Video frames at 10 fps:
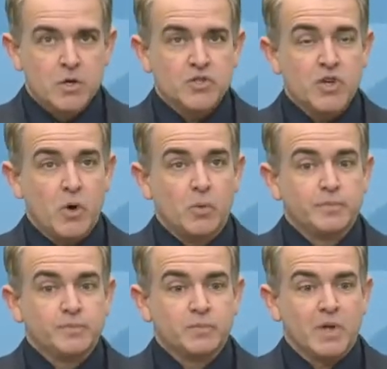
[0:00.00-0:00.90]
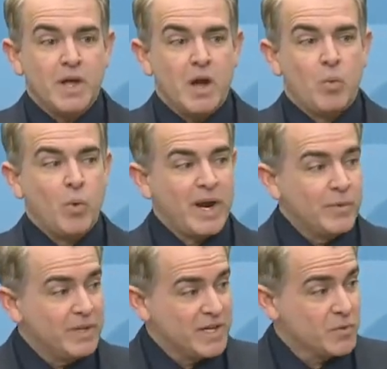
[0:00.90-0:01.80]
so what I
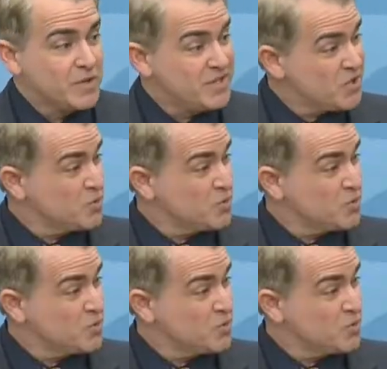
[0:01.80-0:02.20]
realized was this